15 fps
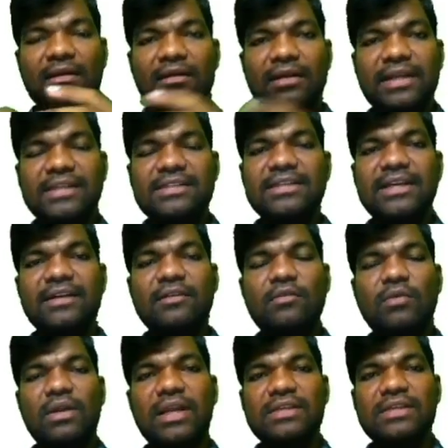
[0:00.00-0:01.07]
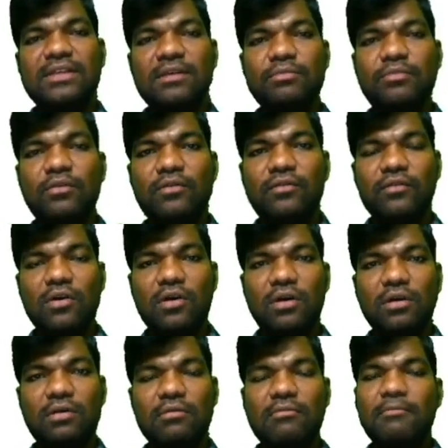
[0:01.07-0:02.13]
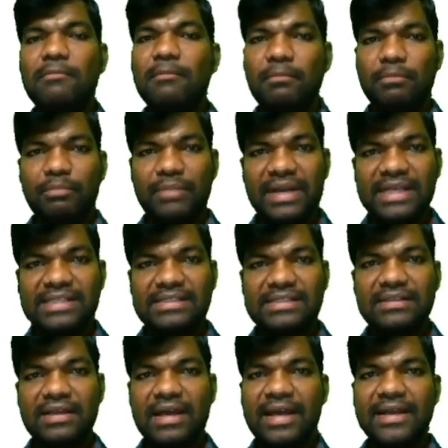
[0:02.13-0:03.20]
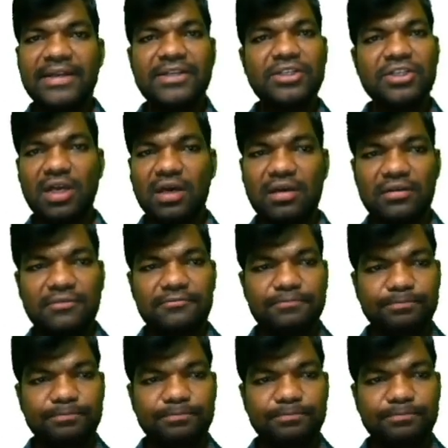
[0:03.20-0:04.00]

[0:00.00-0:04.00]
Let's check one example for plus and star.